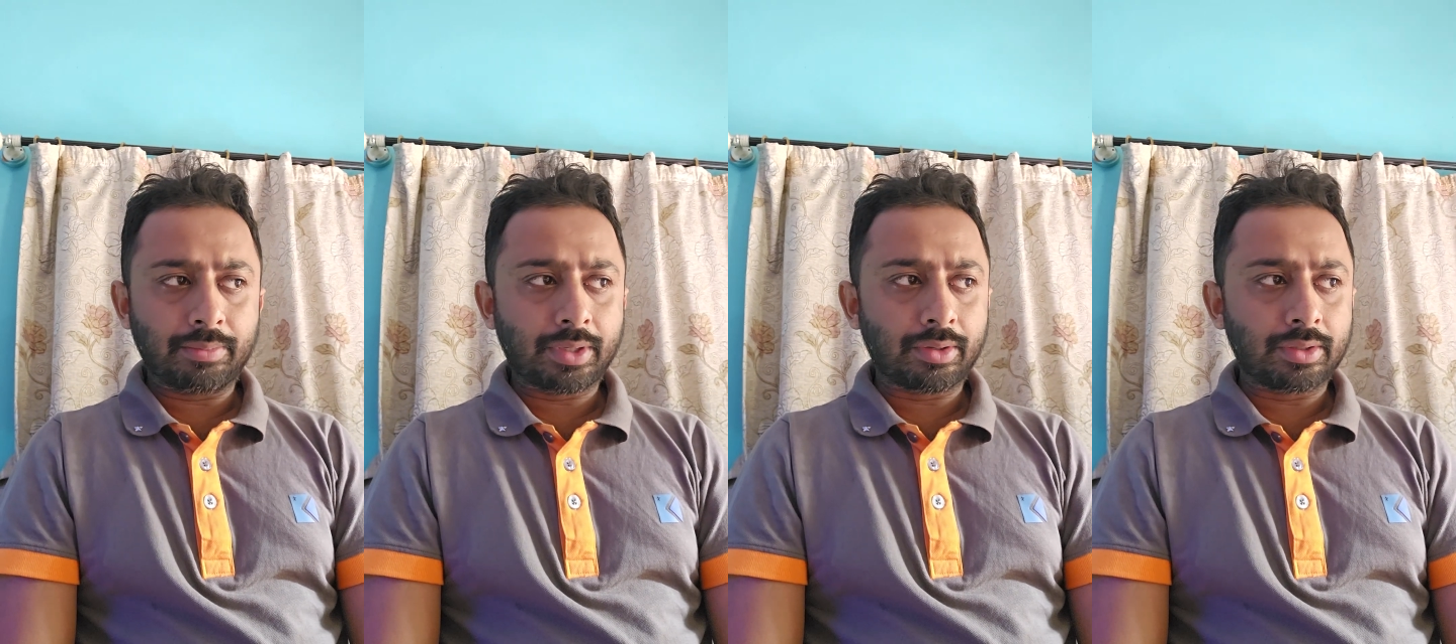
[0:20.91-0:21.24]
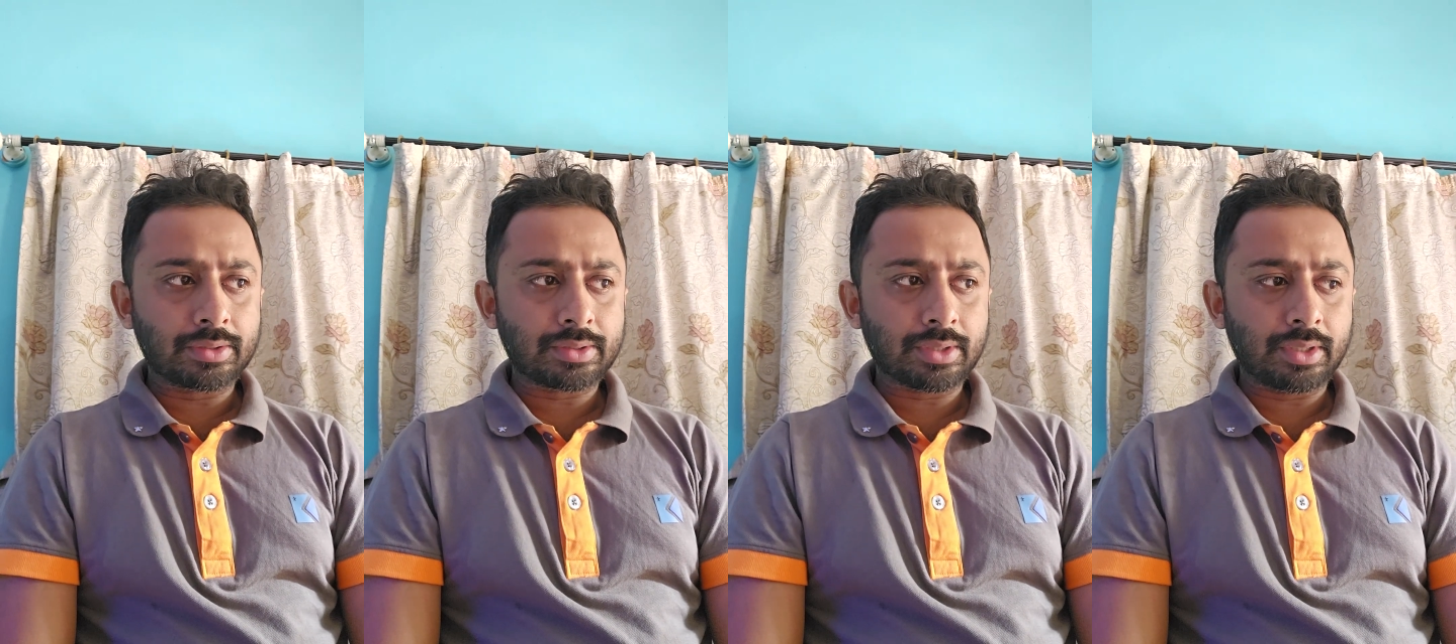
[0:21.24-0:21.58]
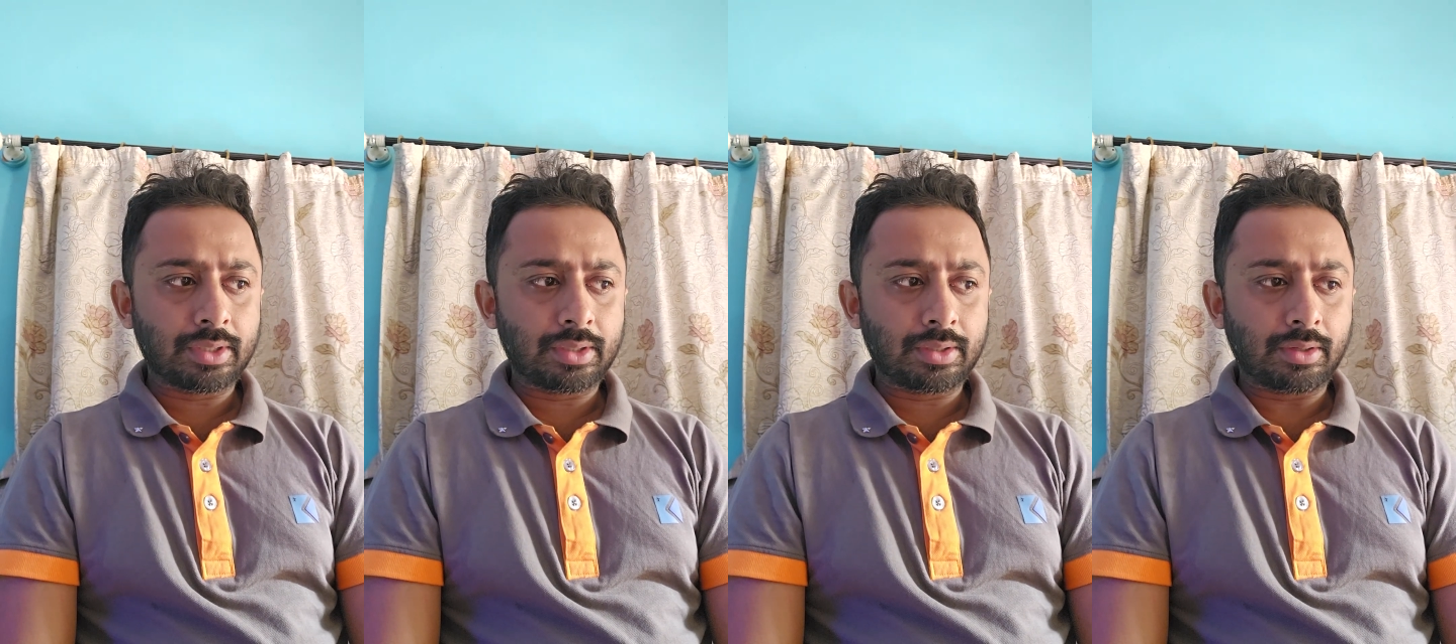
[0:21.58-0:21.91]
because
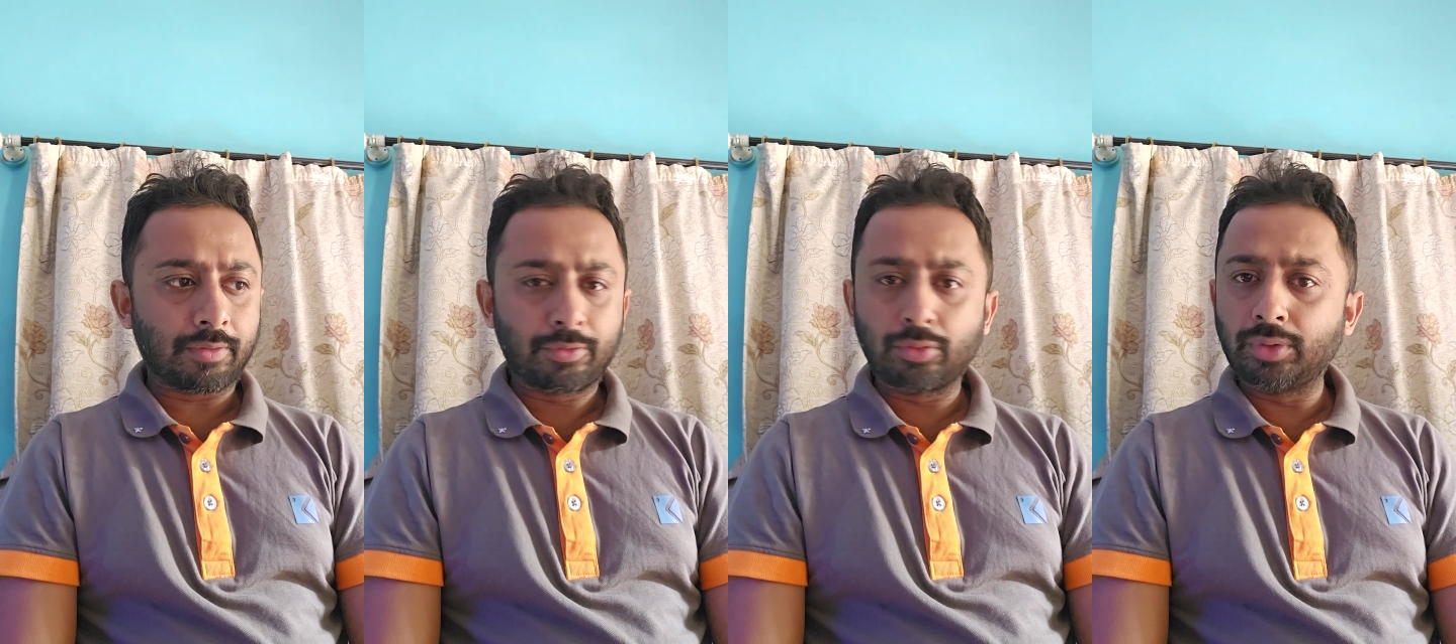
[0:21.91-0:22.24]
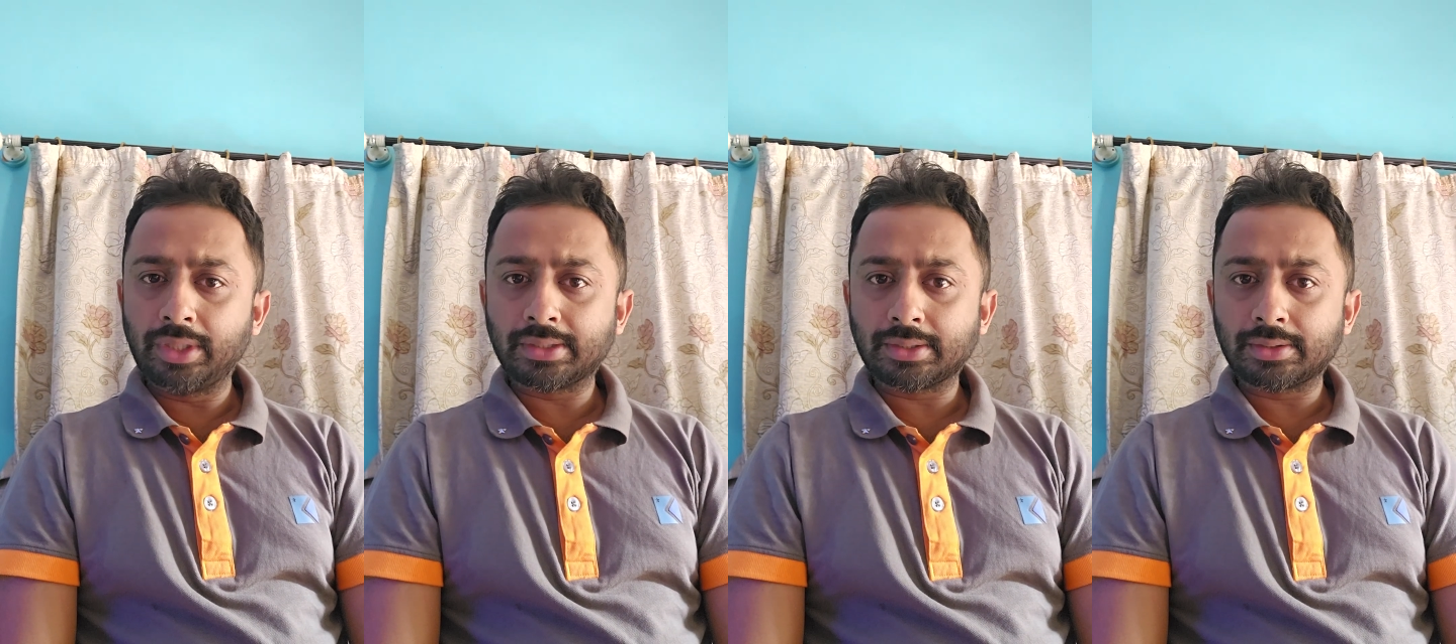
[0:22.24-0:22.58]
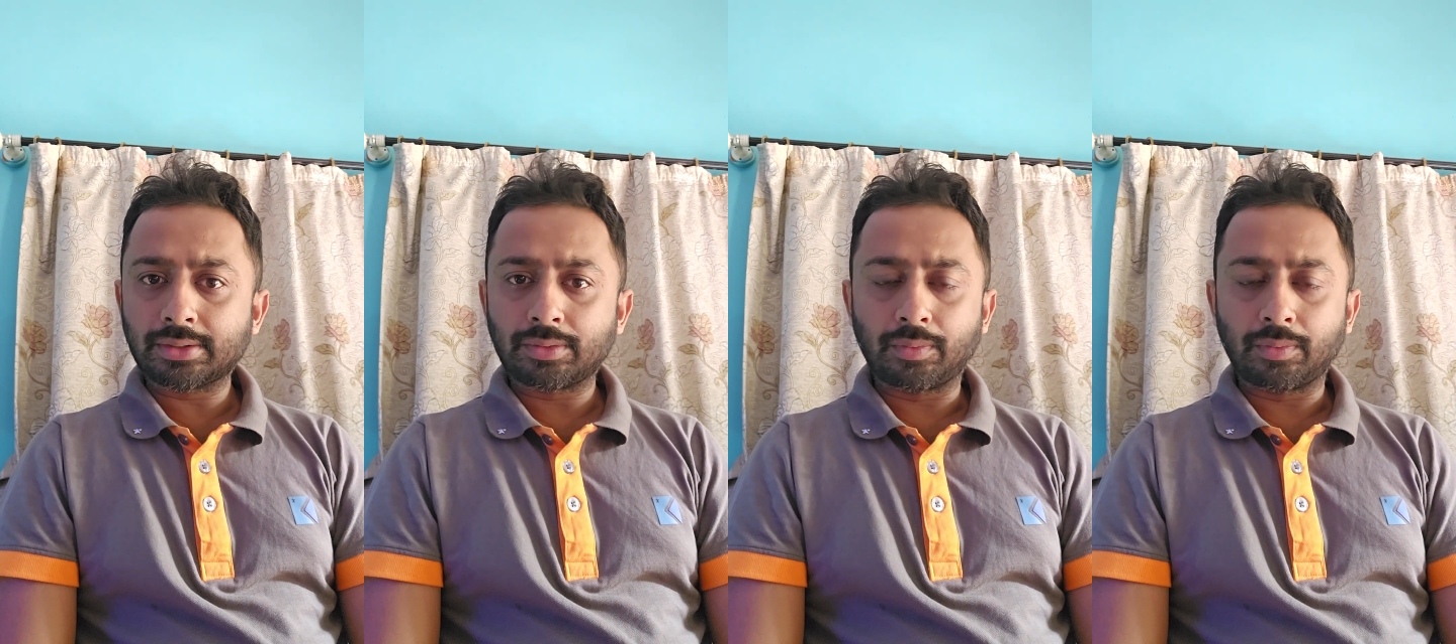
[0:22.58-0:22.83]
of two reasons.